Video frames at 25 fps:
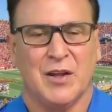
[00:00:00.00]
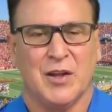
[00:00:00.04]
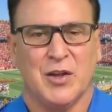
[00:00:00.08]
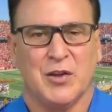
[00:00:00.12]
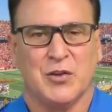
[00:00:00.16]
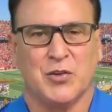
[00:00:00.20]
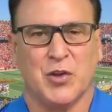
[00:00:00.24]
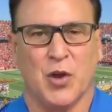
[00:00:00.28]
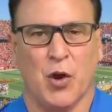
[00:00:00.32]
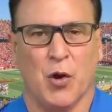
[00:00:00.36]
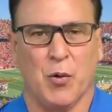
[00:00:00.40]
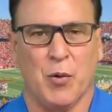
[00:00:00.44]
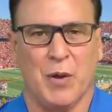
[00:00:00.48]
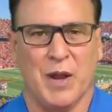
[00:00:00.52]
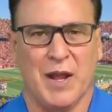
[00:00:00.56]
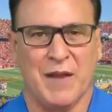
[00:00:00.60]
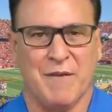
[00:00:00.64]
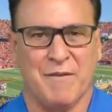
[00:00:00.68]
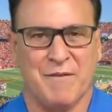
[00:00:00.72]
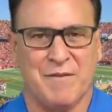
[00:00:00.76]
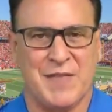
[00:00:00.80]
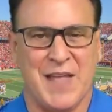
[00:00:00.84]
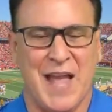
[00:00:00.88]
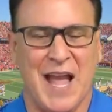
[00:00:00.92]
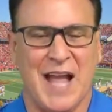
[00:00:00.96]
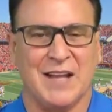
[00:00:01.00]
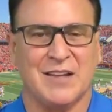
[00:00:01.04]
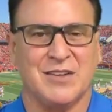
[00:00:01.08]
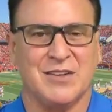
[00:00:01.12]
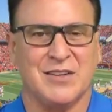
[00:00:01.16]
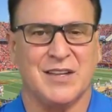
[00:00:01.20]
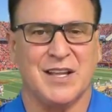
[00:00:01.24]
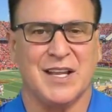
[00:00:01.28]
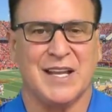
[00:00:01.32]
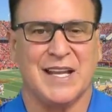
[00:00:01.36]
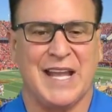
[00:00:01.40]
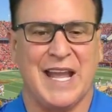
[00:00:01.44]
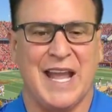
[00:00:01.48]
So if that's
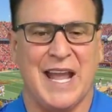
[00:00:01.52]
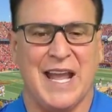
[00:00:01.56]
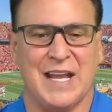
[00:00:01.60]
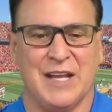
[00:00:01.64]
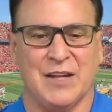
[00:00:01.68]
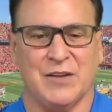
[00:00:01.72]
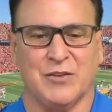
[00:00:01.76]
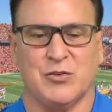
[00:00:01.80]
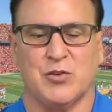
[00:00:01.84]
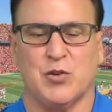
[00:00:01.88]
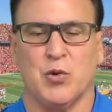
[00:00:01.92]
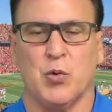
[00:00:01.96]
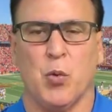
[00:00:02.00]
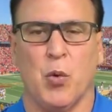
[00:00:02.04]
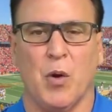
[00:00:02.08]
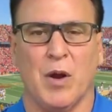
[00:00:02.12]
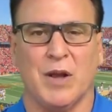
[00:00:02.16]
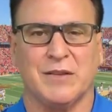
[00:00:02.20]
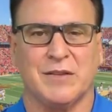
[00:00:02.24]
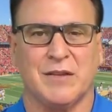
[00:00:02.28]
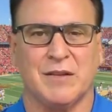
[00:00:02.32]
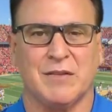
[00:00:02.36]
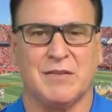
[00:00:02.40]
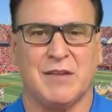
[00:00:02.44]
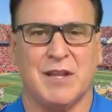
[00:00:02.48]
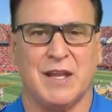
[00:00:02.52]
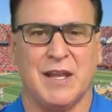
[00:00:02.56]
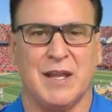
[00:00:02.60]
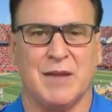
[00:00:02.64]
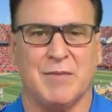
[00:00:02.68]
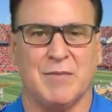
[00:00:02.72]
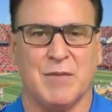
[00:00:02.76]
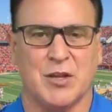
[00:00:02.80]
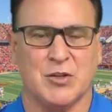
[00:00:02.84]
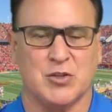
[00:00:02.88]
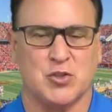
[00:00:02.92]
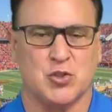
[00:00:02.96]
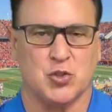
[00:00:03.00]
the case, you want the team
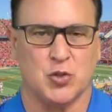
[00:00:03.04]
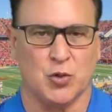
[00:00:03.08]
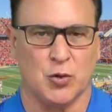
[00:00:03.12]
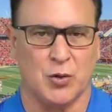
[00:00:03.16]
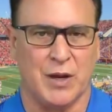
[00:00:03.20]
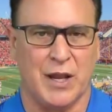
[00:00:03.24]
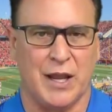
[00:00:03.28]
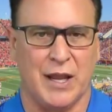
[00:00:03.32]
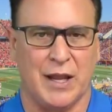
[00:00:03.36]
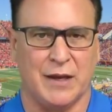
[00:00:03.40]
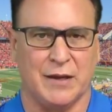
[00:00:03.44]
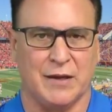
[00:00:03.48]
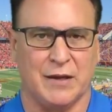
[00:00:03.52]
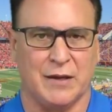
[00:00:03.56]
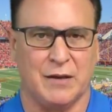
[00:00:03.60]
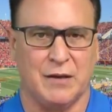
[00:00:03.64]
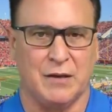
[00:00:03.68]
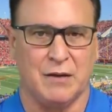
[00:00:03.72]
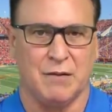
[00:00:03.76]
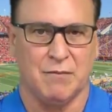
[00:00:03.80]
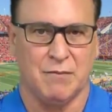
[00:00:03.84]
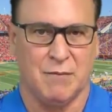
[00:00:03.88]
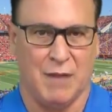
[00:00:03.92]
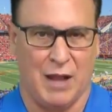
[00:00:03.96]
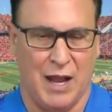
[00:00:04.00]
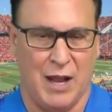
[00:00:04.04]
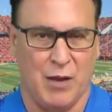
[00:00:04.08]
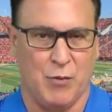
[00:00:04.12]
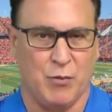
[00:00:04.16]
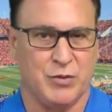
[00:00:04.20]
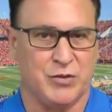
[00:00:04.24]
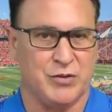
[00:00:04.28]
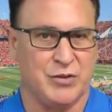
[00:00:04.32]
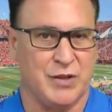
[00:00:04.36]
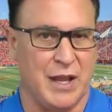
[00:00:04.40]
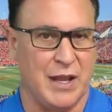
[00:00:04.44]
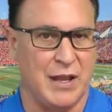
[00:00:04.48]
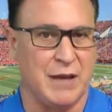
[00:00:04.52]
that's sure-handed, Iowa
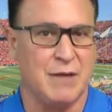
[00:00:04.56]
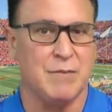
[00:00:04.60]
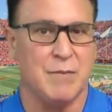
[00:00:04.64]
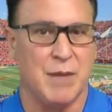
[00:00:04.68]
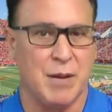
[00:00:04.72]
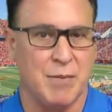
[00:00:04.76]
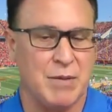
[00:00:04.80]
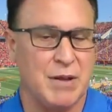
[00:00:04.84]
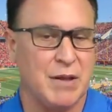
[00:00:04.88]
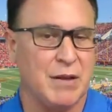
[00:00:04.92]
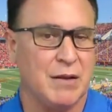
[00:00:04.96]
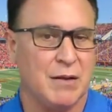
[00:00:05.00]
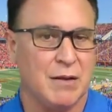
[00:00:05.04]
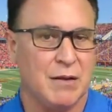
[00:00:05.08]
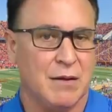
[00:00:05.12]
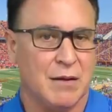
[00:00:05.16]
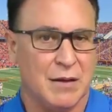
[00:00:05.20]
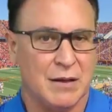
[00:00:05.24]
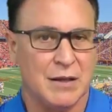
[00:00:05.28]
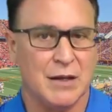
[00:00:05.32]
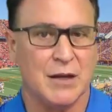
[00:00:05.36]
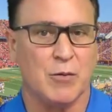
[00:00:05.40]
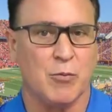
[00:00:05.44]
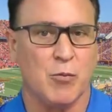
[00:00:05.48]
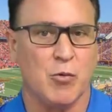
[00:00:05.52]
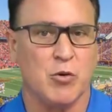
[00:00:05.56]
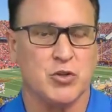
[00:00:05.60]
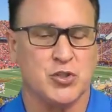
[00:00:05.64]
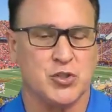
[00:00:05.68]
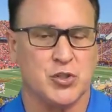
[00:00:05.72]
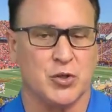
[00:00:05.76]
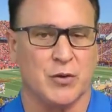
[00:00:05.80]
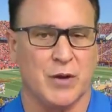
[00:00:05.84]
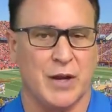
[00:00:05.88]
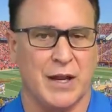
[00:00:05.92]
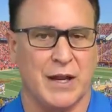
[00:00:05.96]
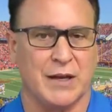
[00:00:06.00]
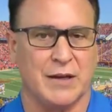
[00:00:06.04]
State, maybe a little more
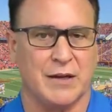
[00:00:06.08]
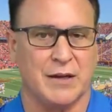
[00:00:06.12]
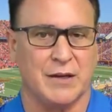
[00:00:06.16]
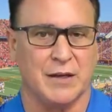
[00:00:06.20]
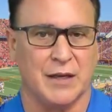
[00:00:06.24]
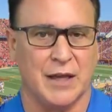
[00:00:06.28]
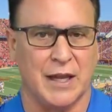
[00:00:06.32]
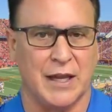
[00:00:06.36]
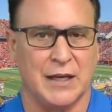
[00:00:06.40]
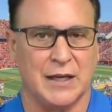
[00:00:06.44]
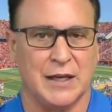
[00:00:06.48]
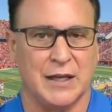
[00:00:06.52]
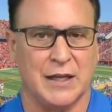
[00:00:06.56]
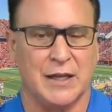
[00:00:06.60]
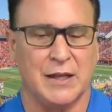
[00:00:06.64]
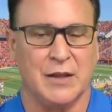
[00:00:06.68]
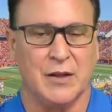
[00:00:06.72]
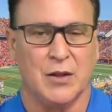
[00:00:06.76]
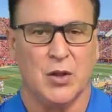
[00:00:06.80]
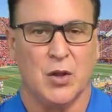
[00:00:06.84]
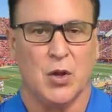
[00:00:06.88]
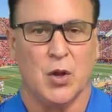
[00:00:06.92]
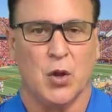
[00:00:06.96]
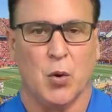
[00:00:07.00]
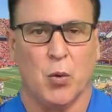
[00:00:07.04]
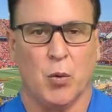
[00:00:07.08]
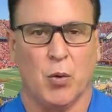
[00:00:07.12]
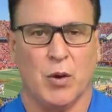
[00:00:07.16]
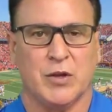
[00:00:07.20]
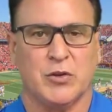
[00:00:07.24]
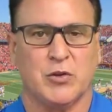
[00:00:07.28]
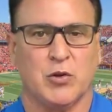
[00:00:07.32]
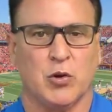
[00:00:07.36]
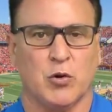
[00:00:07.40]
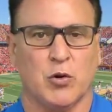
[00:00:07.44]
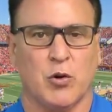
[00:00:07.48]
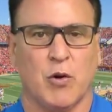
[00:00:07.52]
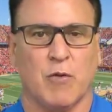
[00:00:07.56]
sure-handed lately, one
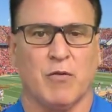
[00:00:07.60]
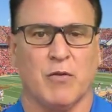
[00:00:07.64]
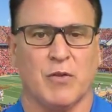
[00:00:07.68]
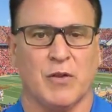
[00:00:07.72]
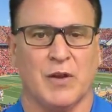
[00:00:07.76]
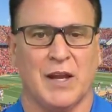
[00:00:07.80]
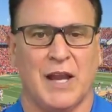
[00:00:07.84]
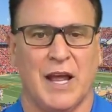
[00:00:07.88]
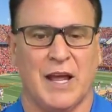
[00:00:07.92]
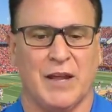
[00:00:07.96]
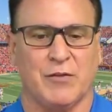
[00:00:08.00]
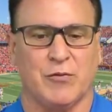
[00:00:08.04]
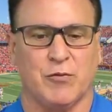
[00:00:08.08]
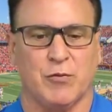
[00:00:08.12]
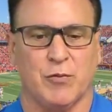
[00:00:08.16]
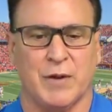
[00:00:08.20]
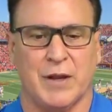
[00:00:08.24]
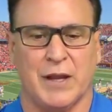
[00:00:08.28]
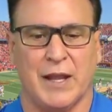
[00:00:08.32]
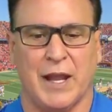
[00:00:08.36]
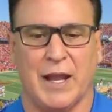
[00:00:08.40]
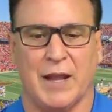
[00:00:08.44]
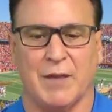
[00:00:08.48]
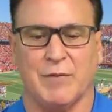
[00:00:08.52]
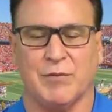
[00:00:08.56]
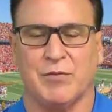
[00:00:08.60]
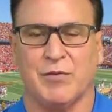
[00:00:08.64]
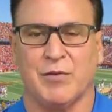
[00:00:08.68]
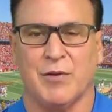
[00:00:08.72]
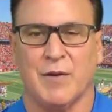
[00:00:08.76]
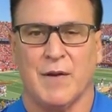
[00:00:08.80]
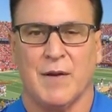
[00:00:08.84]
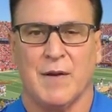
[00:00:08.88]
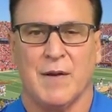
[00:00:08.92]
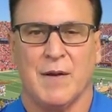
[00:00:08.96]
turnover in the last 3 games,